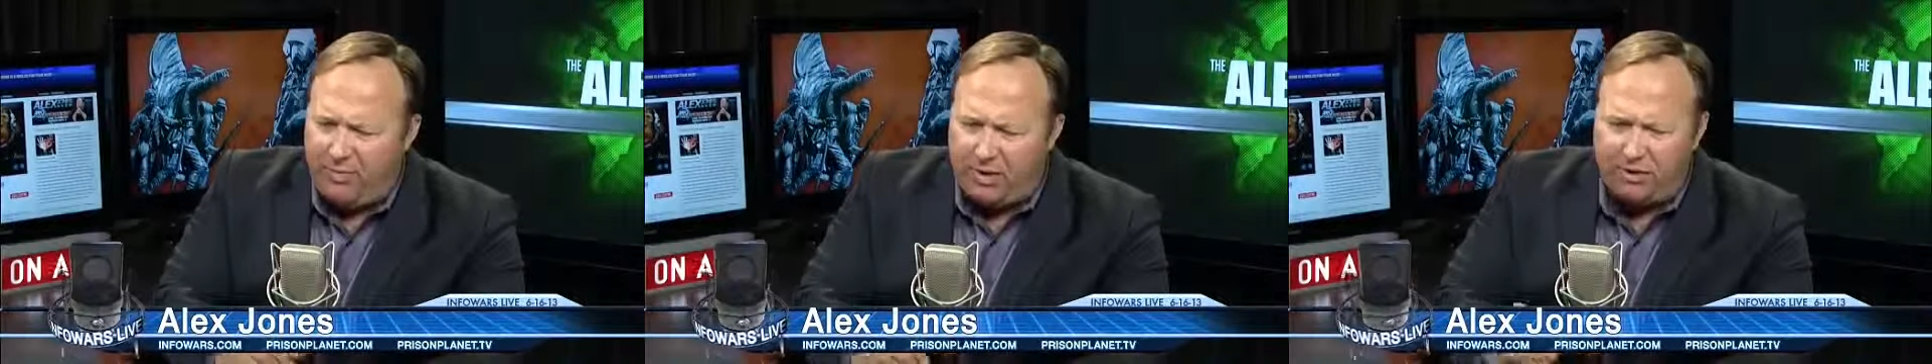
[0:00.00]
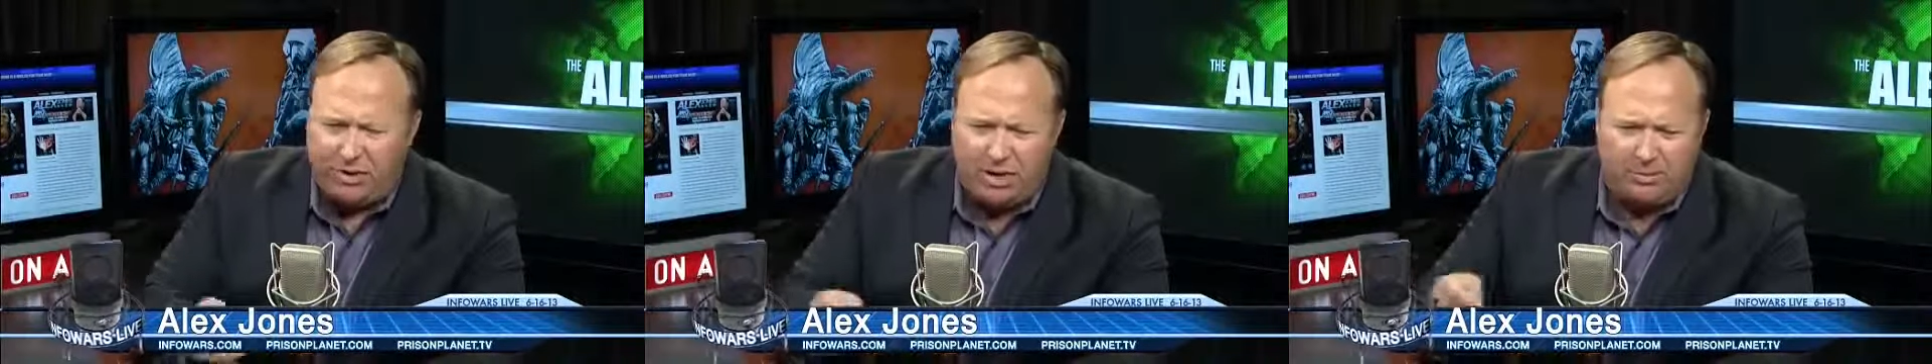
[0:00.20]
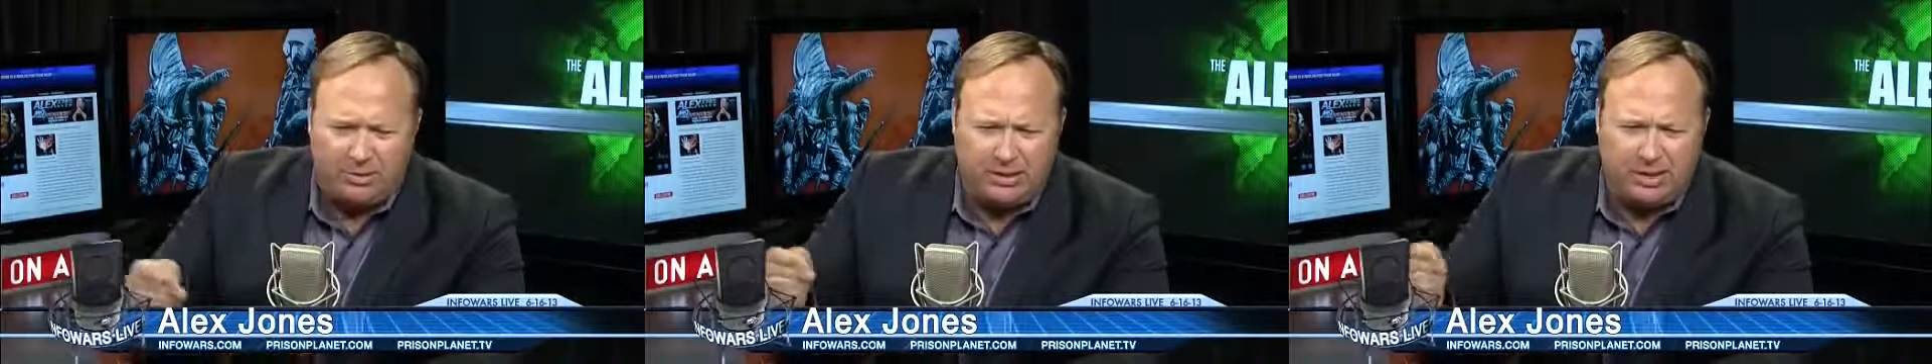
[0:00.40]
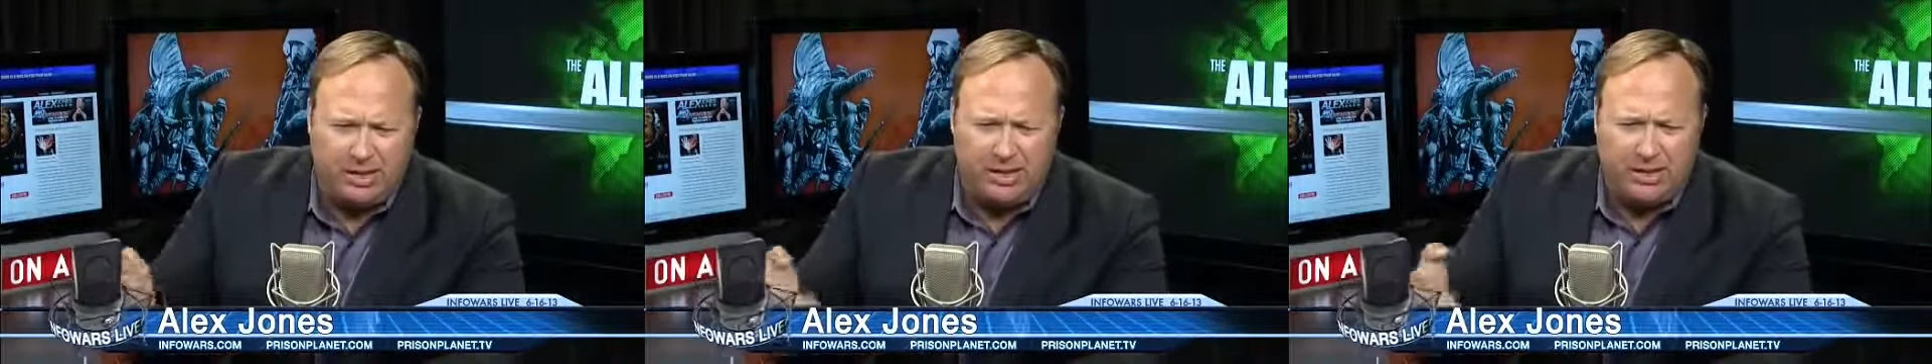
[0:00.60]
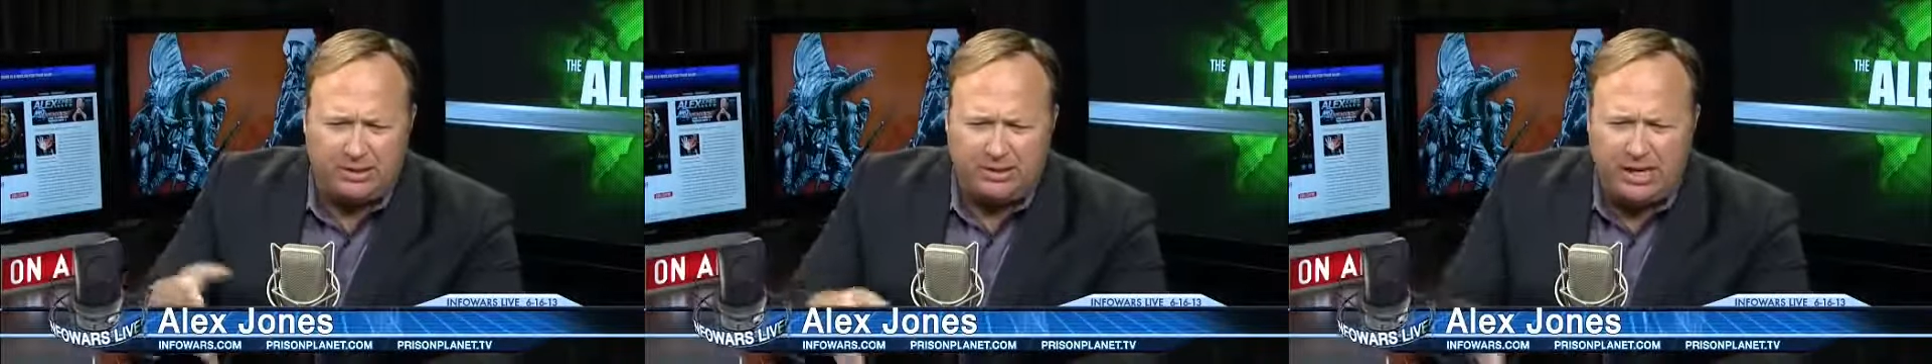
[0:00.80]
finish up with the
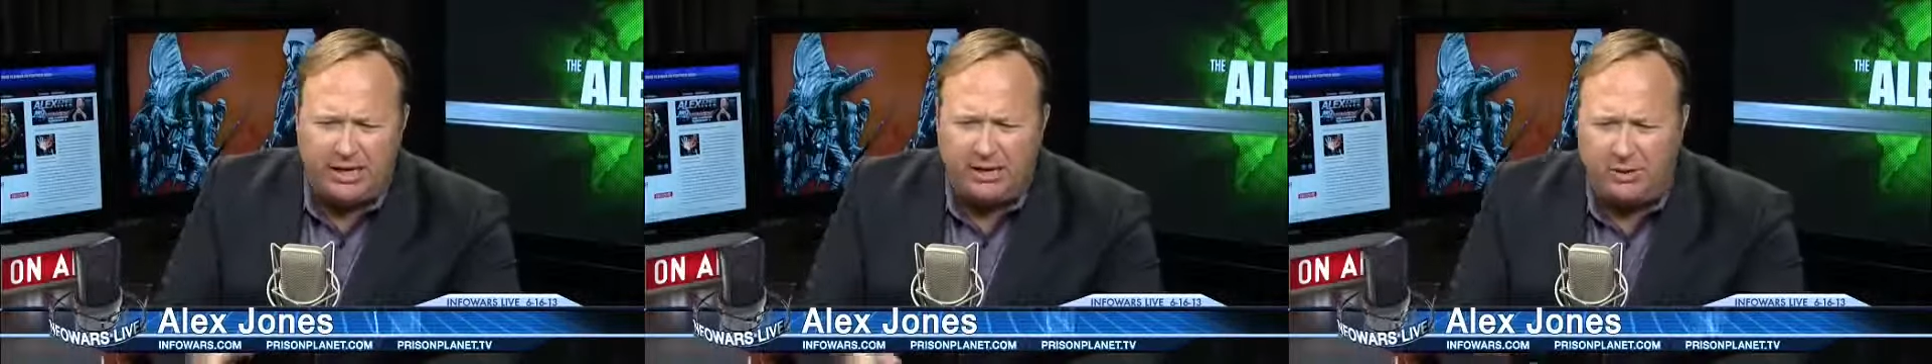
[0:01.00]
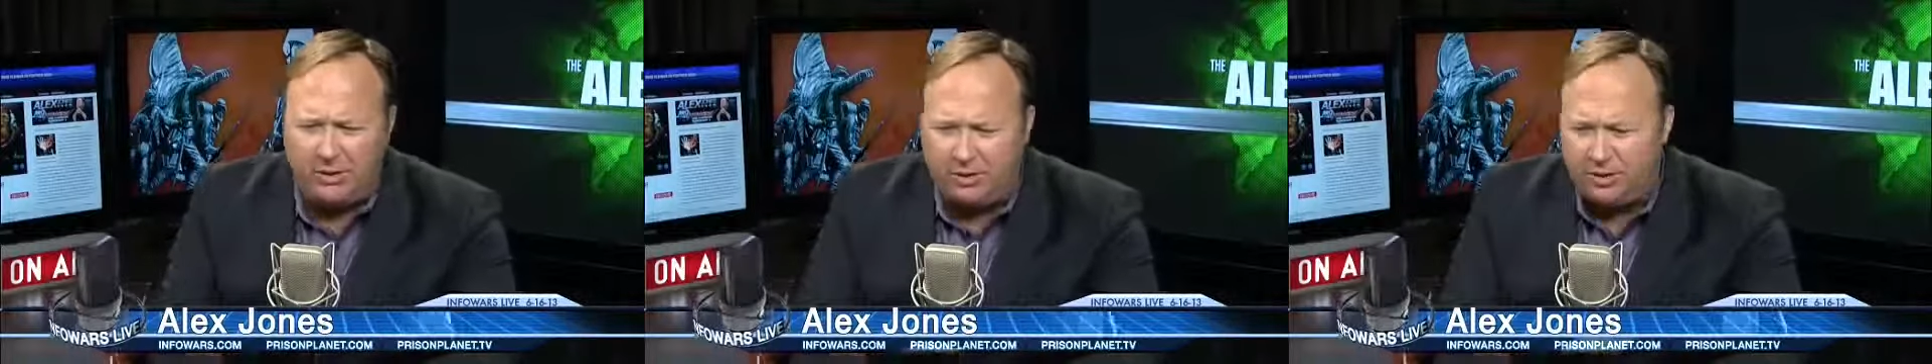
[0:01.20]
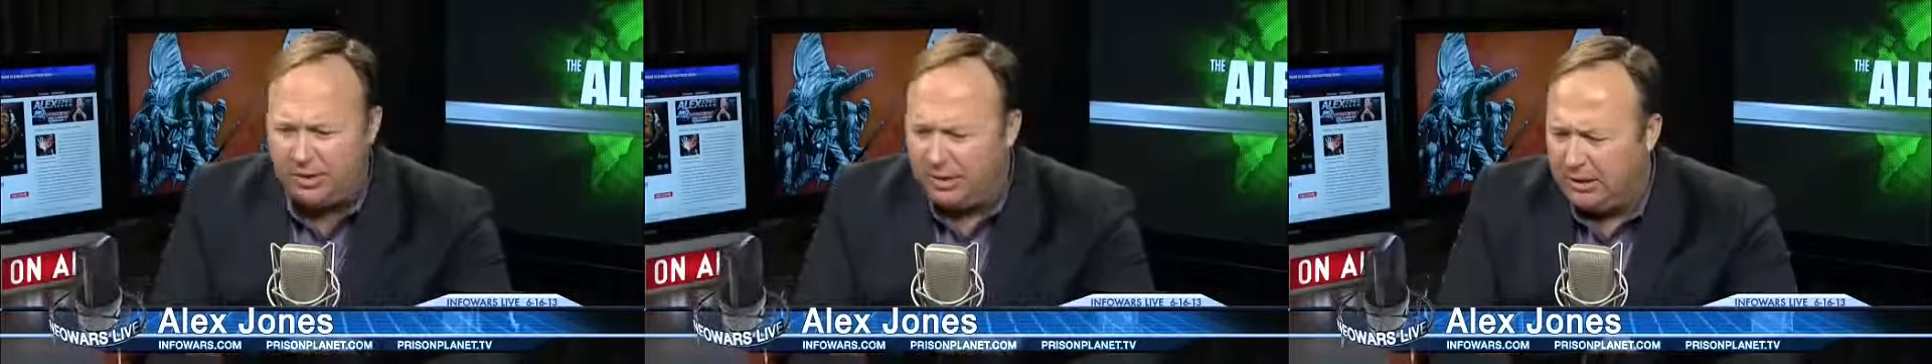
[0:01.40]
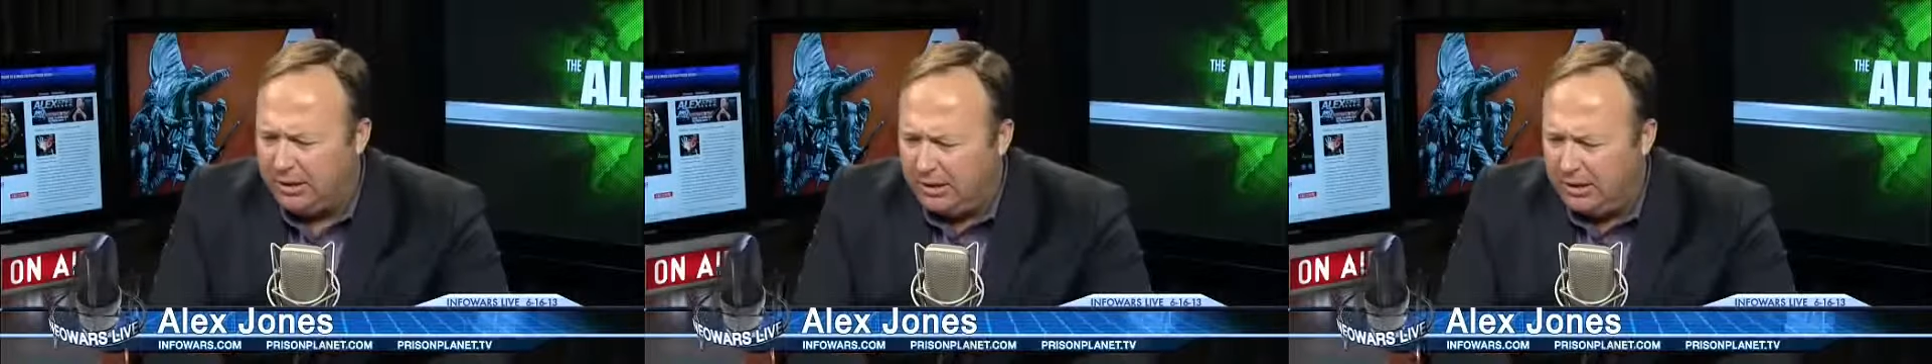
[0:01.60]
NSA news